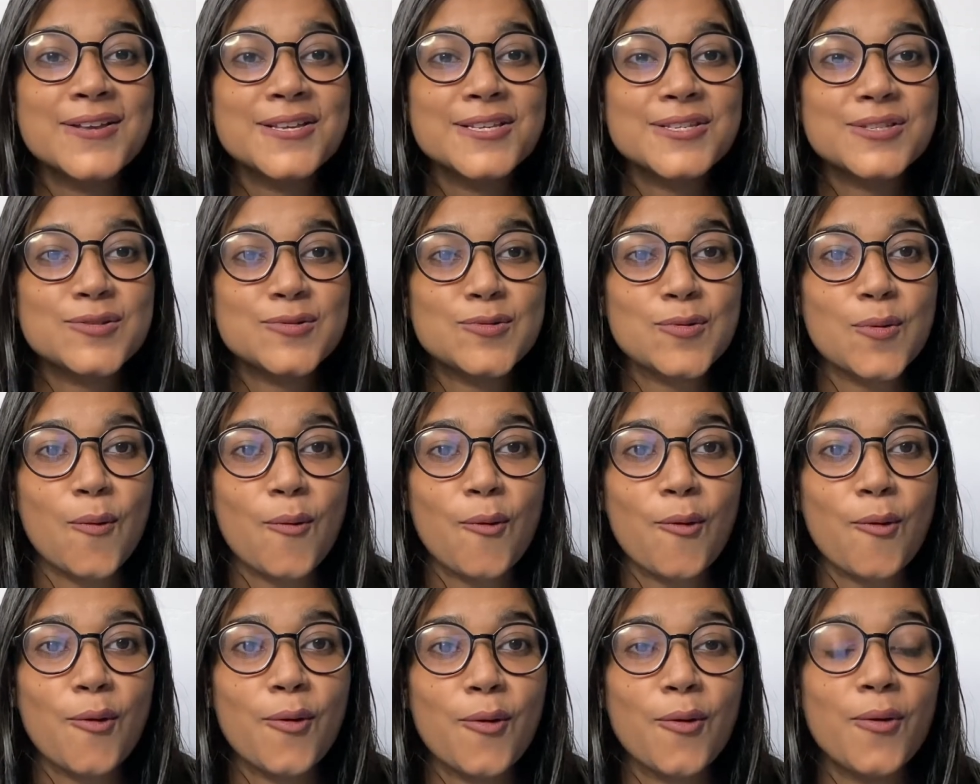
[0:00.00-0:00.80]

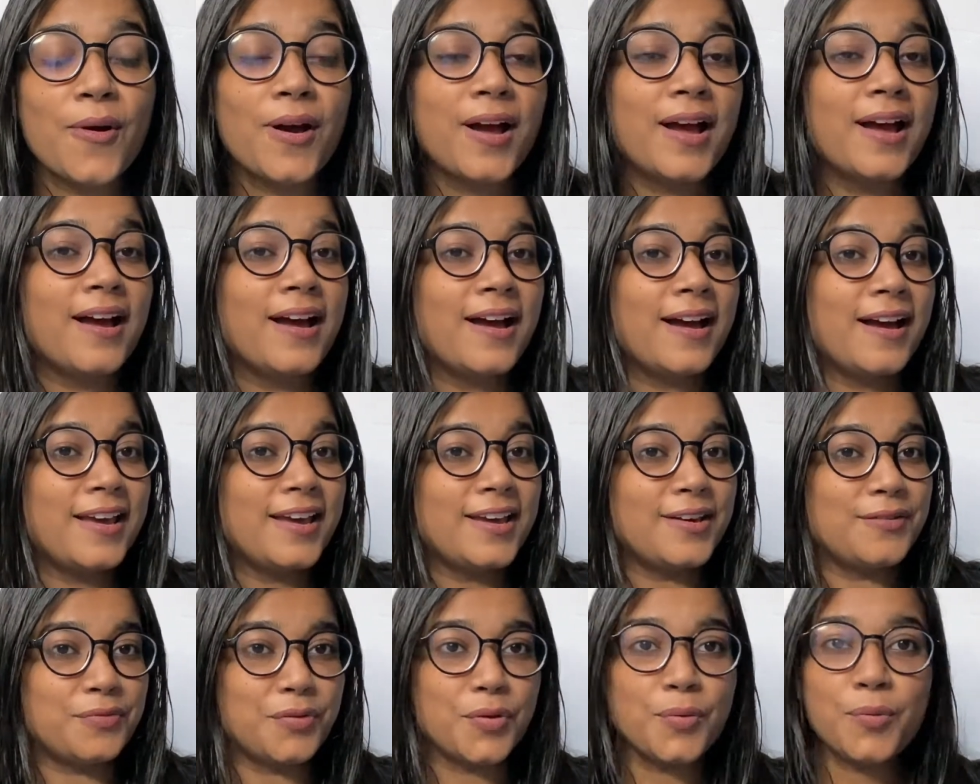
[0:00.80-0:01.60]
So
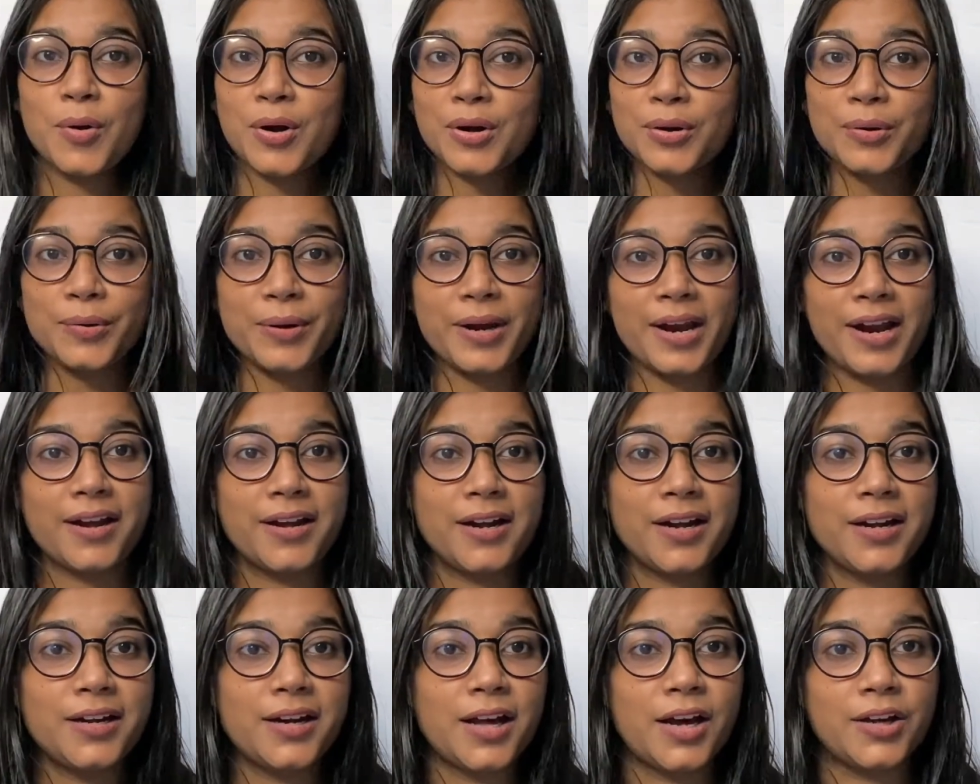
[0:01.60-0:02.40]
if you want to
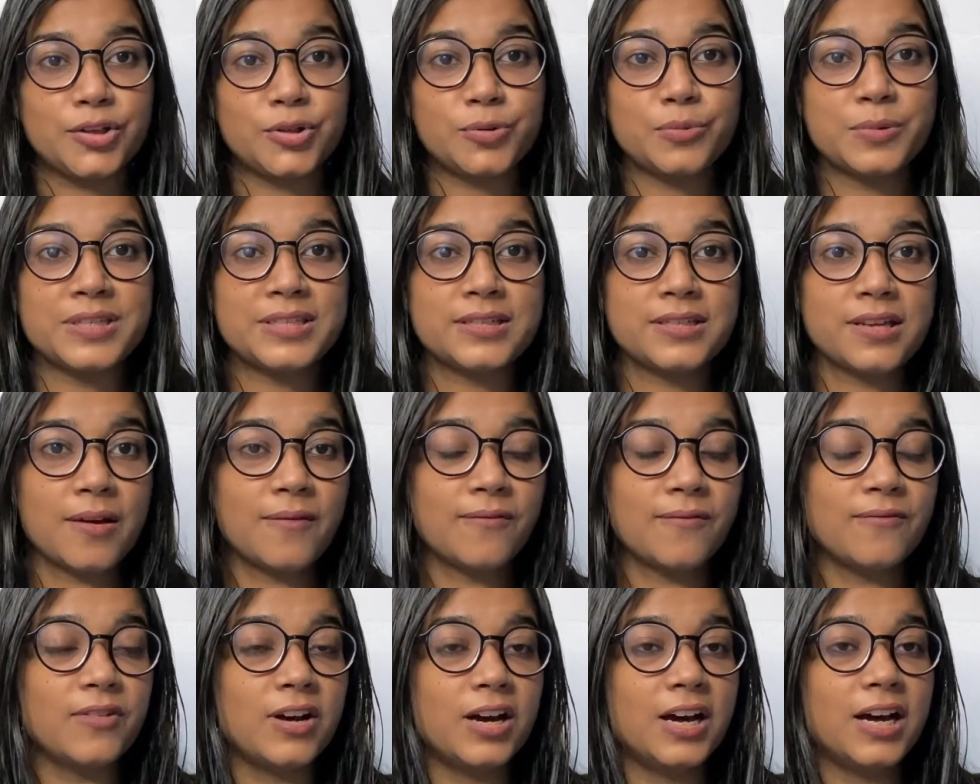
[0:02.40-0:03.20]
get in touch with
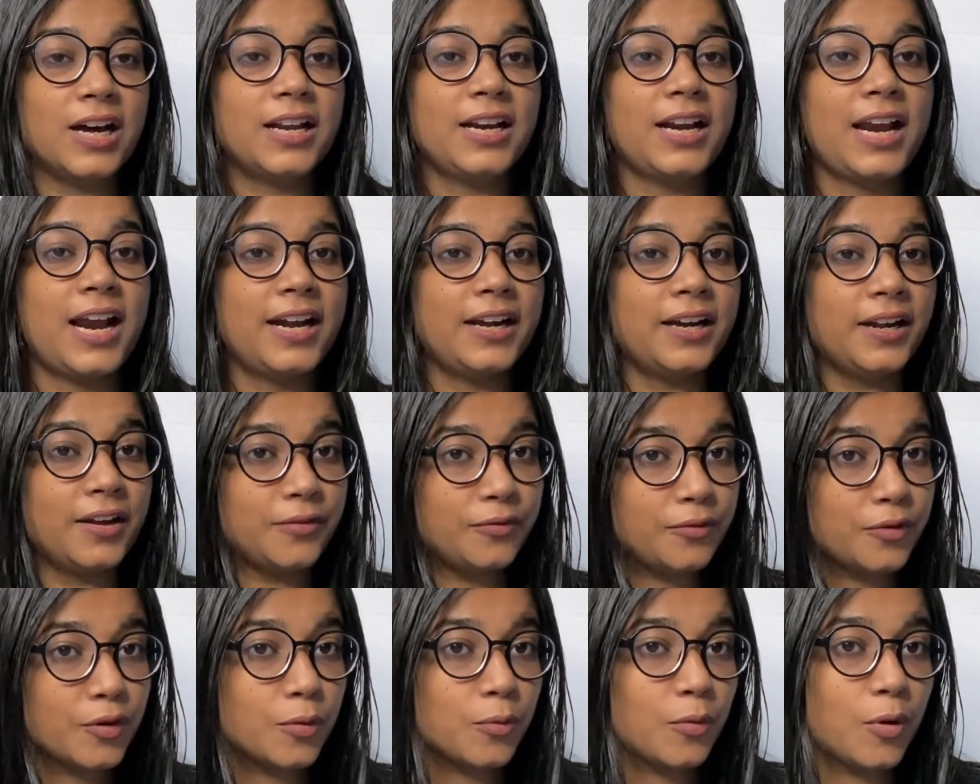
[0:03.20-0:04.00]
someone and
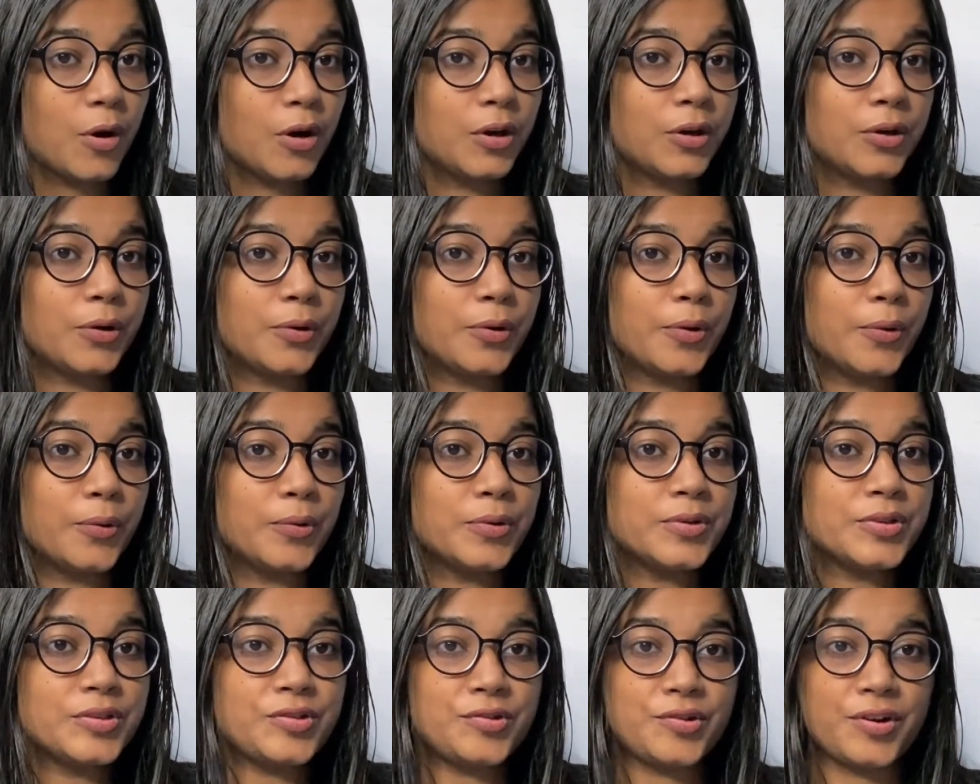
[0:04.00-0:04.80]
if you want to, you
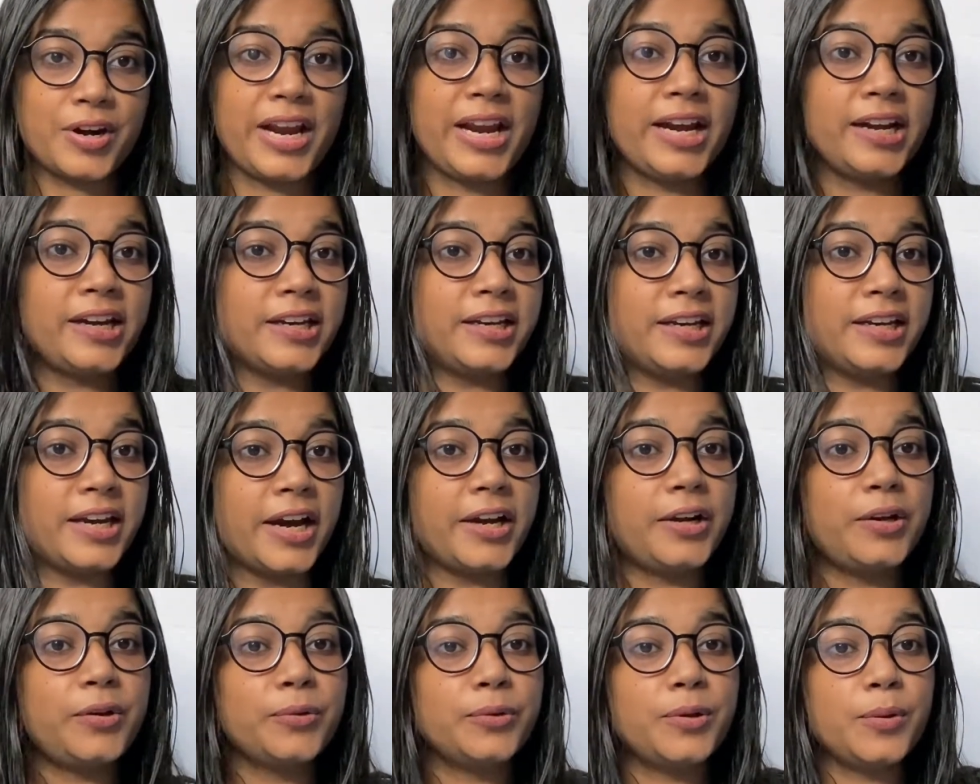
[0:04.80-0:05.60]
know, straight
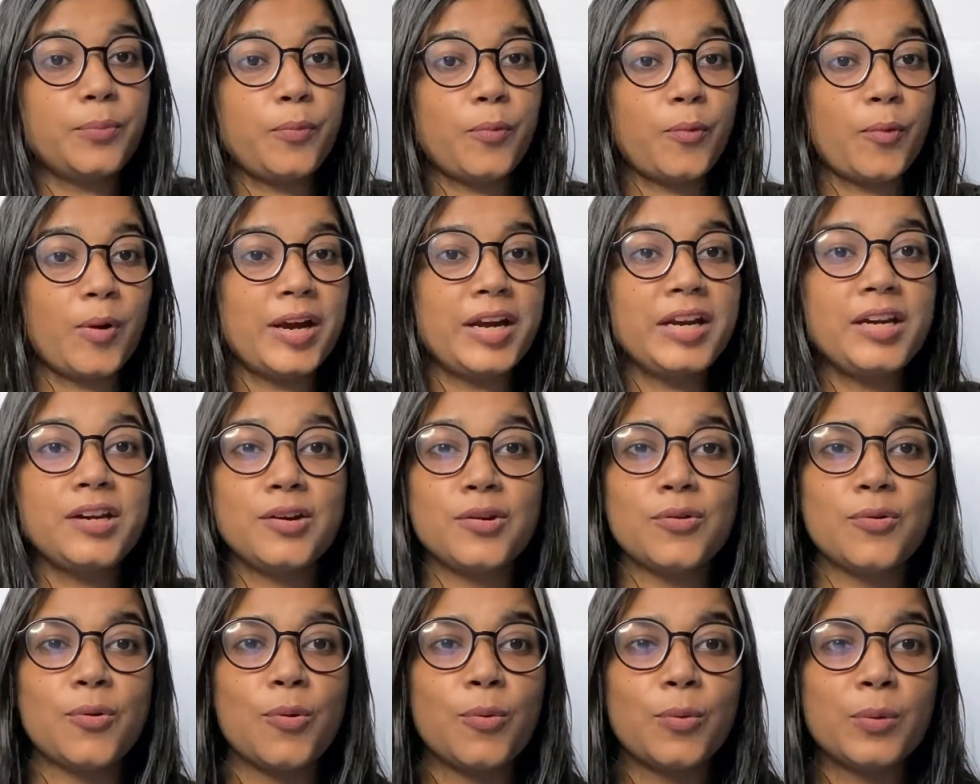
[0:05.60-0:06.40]
get to the
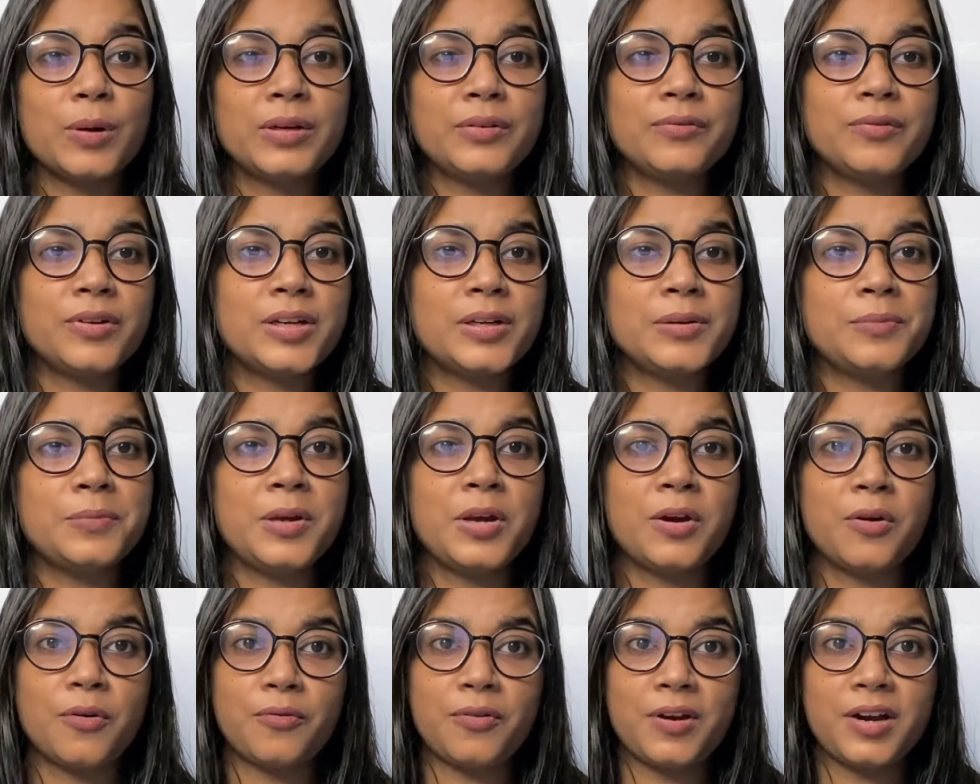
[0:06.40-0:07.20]
point, no one will
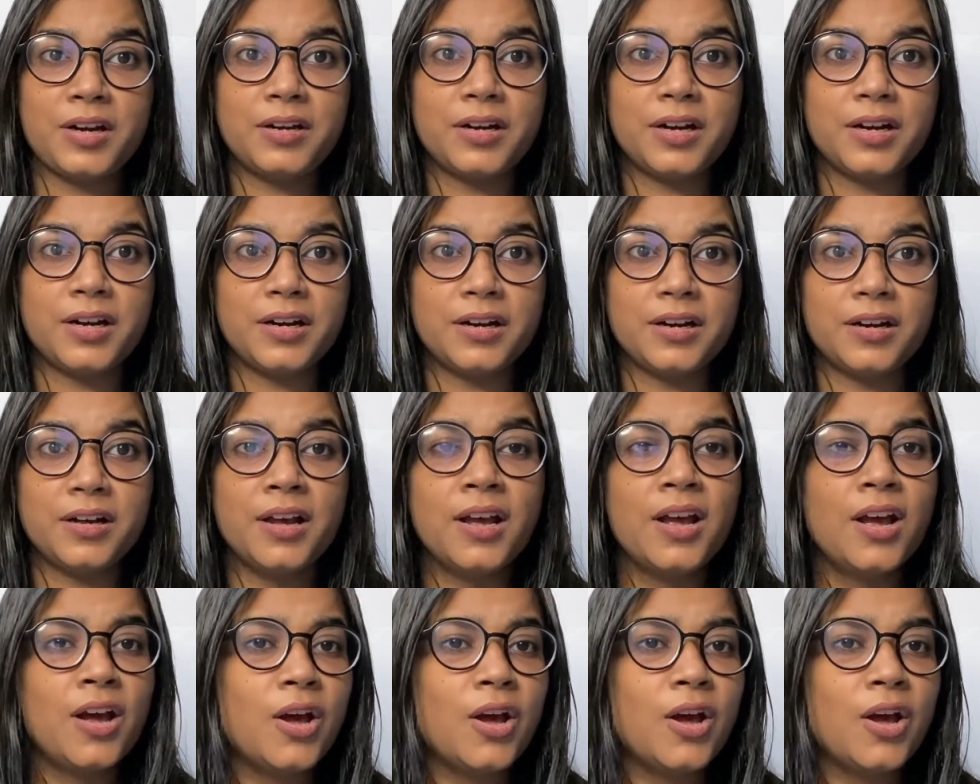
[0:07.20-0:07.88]
be offended.